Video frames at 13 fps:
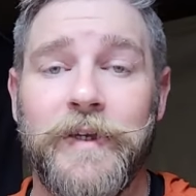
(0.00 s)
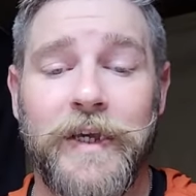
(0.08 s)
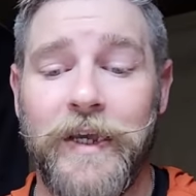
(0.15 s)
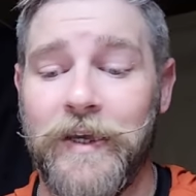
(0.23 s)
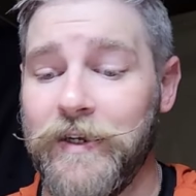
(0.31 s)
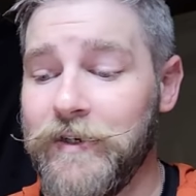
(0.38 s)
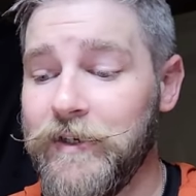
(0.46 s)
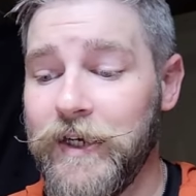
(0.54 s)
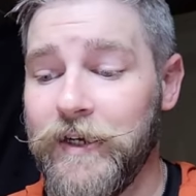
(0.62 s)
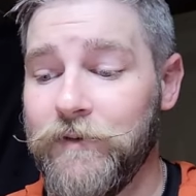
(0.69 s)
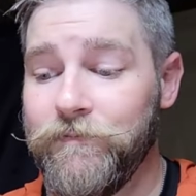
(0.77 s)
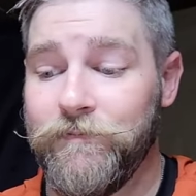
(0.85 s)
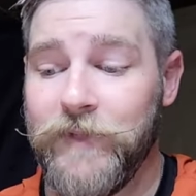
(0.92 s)
And
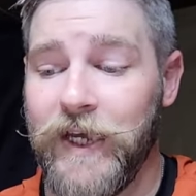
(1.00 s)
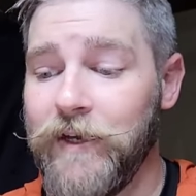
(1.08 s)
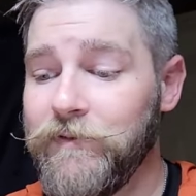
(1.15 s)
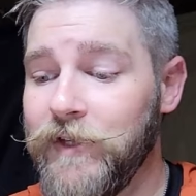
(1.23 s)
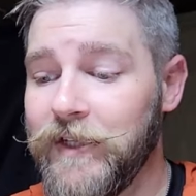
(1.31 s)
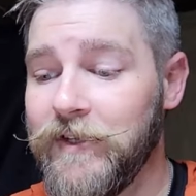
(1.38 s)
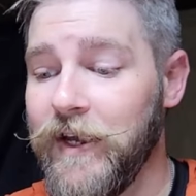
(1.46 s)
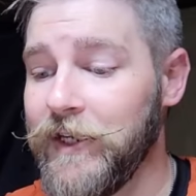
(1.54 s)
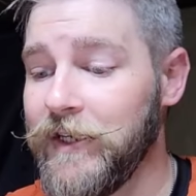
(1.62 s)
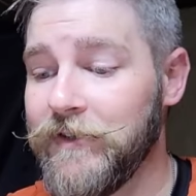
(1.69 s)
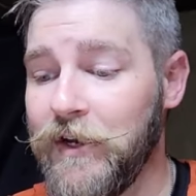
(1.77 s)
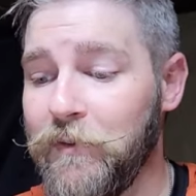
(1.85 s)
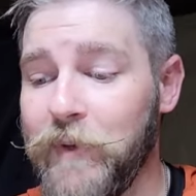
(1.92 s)
uh, yeah, that's how it
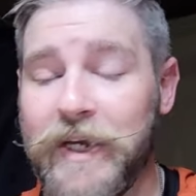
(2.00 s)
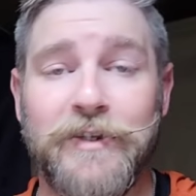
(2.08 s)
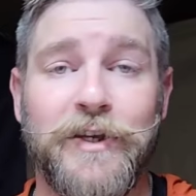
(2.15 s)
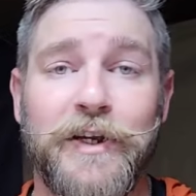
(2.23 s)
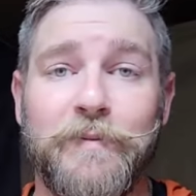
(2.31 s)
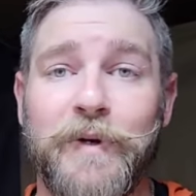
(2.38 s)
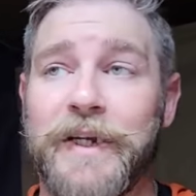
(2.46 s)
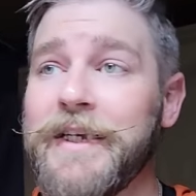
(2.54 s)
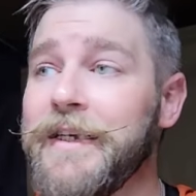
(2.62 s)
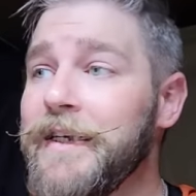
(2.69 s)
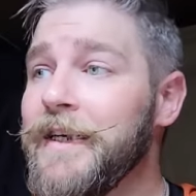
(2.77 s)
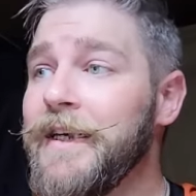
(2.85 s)
is. I don't make a ton of money.